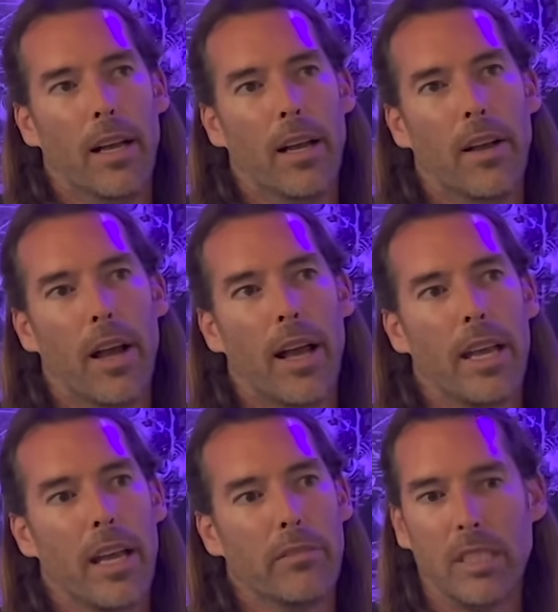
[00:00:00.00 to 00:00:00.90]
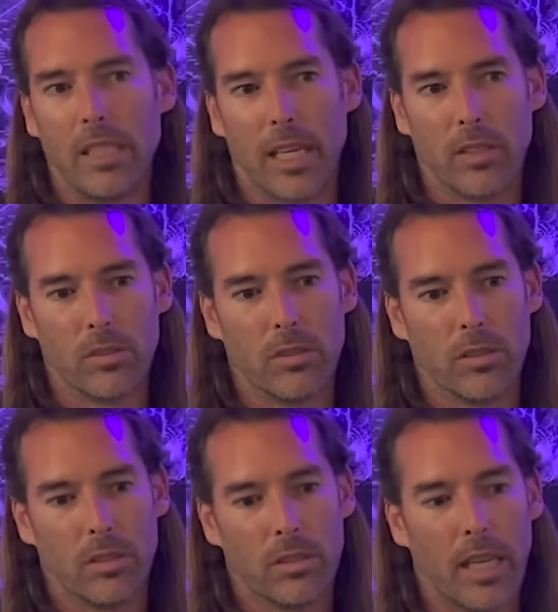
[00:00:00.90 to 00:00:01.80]
Uh, I have encountered,
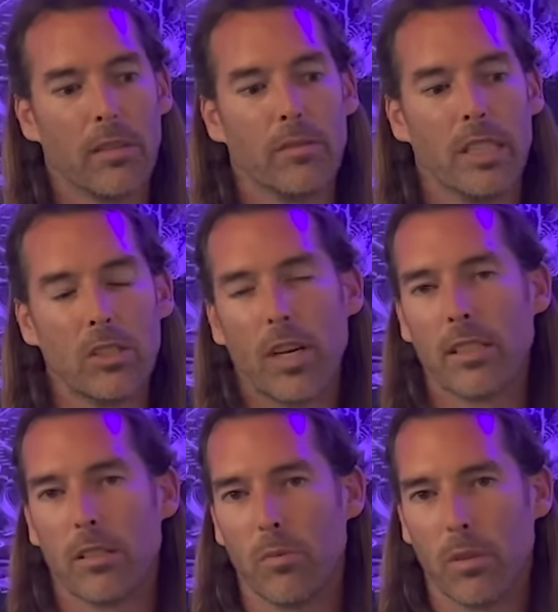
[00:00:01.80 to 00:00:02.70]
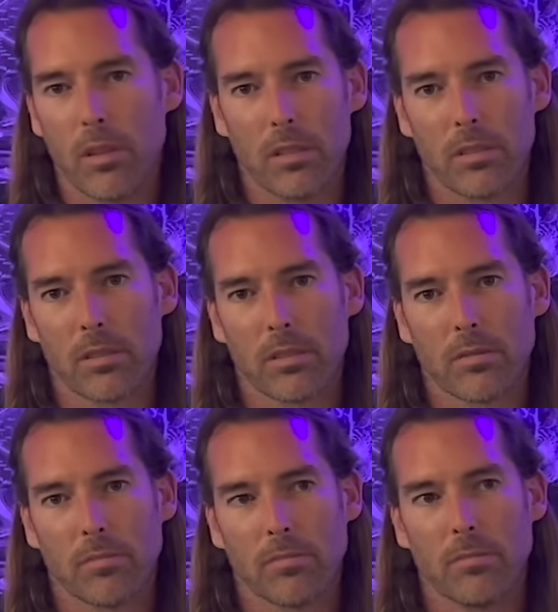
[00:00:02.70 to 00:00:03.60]
I have interacted with this
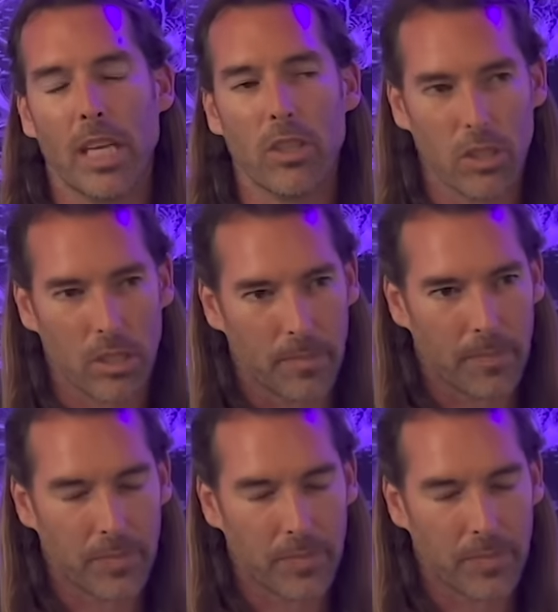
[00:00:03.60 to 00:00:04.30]
energy,